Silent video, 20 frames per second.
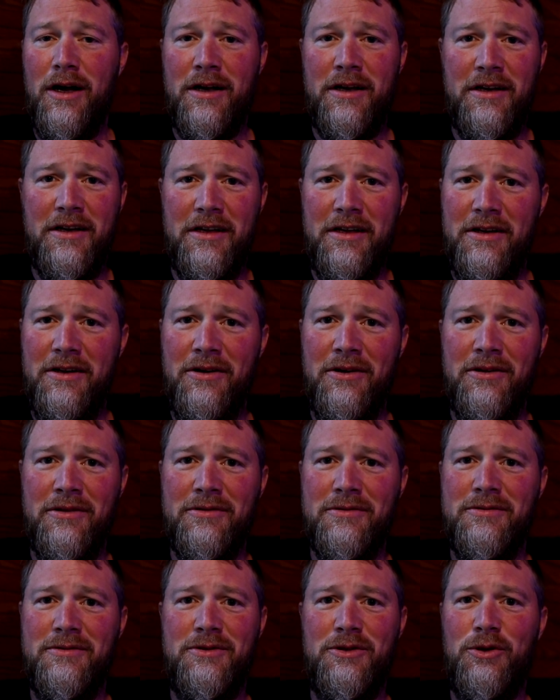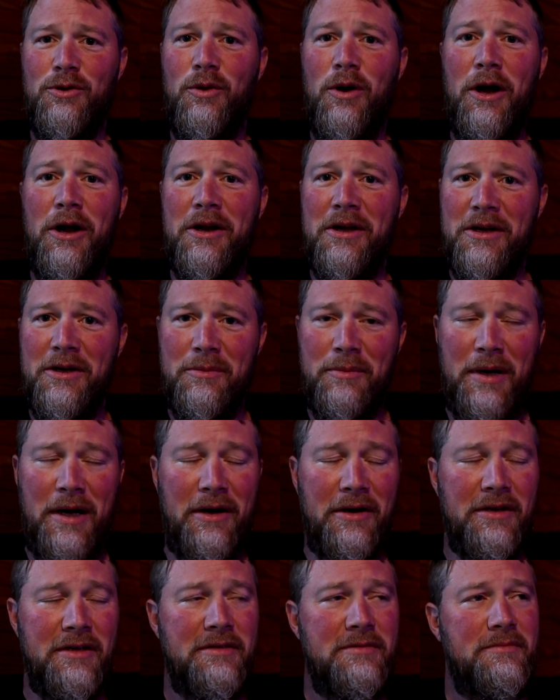gonna get all neurotic
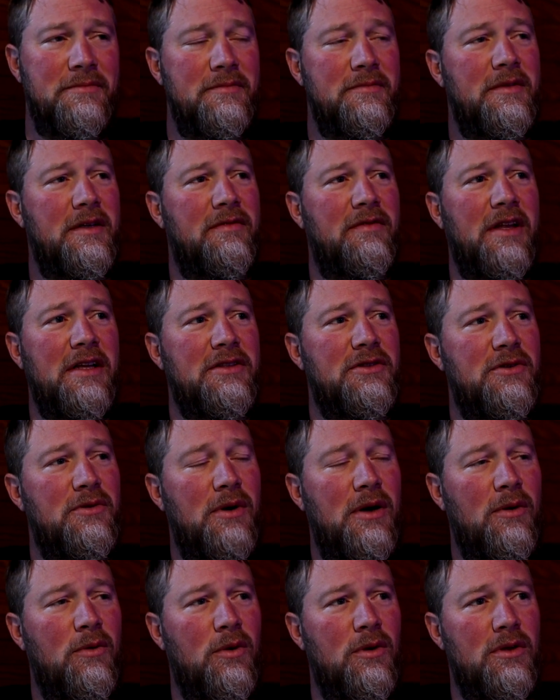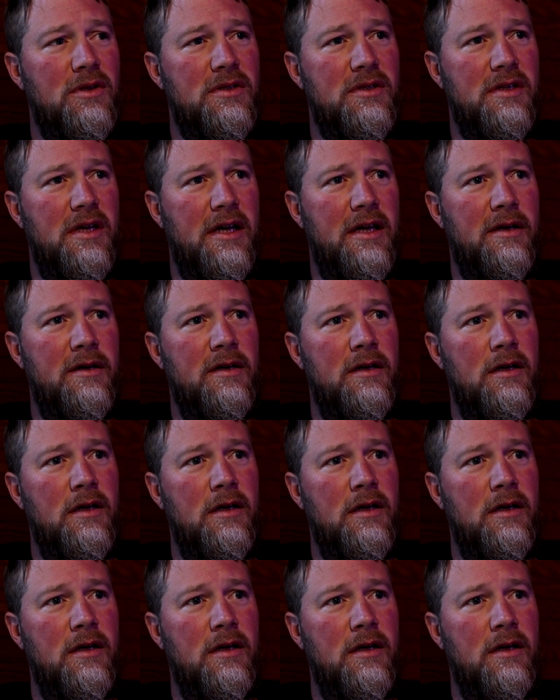about it, if that's the right word to say.